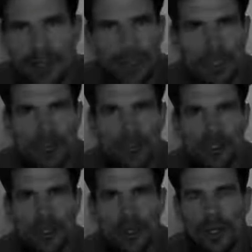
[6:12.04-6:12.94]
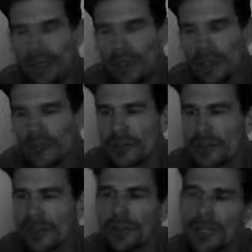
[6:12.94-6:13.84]
and we can do like a collab thing. She's
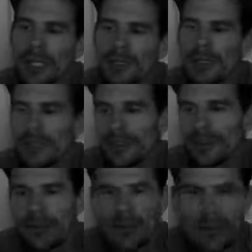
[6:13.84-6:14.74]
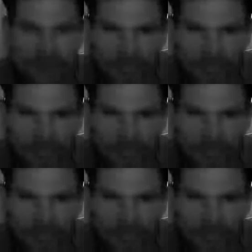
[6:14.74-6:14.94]
like, oh, maybe. But in this